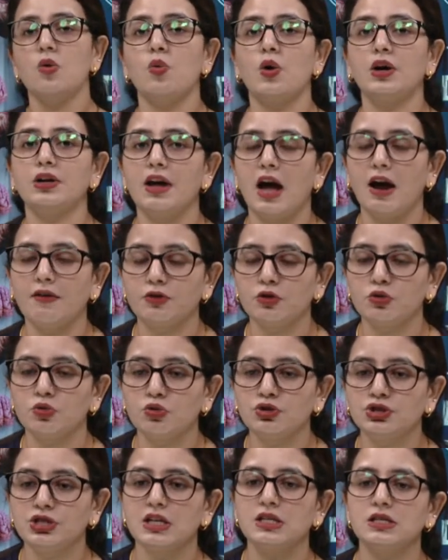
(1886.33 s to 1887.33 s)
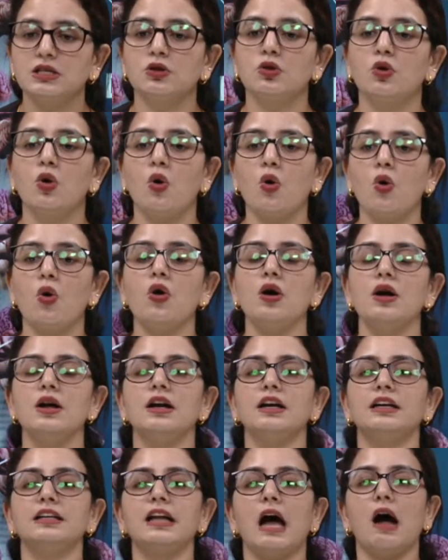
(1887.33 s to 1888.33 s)
What you have to do, just go
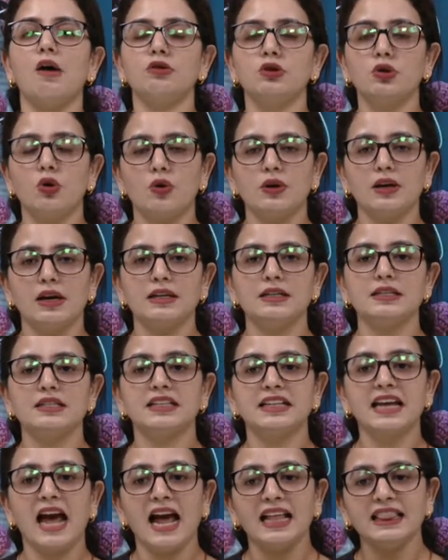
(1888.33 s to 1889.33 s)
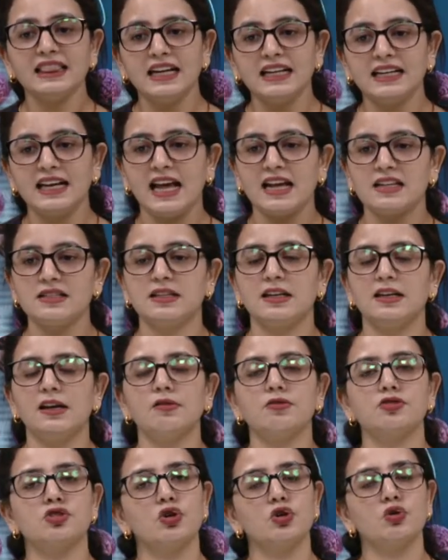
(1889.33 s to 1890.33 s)
download it, scan the text, and it
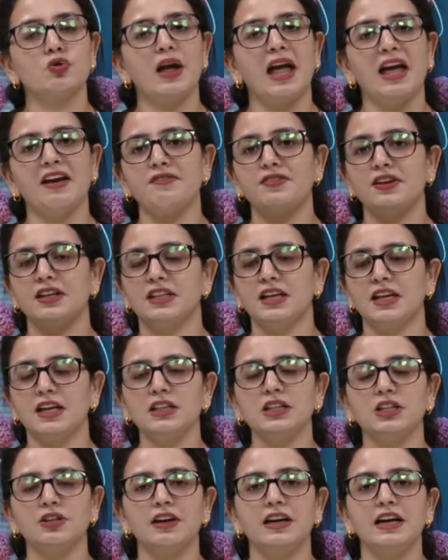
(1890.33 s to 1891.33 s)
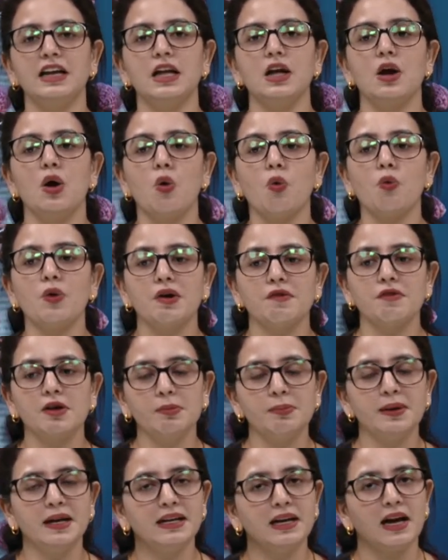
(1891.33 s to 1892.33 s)
will show you everything in 3D. We
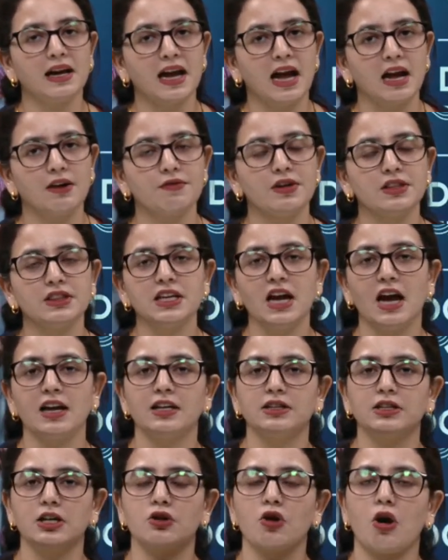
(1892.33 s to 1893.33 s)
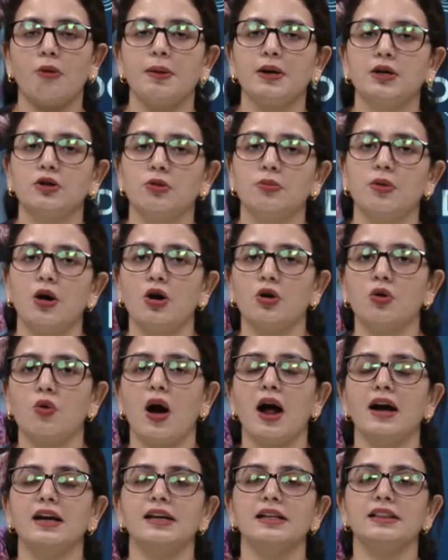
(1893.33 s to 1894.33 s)
will meet again with the another topic tomorrow.
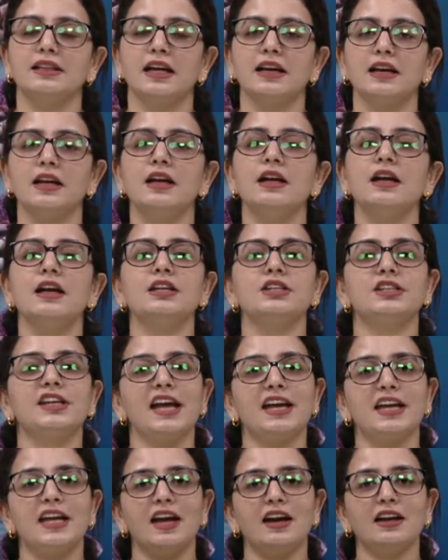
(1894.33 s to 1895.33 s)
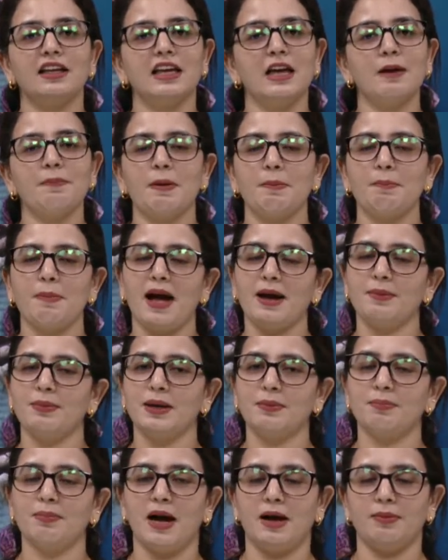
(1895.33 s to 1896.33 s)
Until then, take care, keep
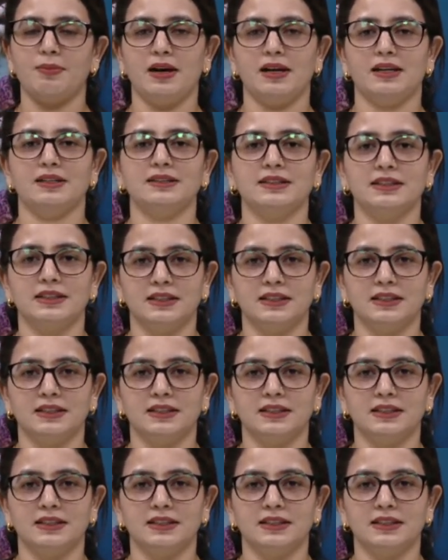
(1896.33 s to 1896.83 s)
imbibing. Bye bye.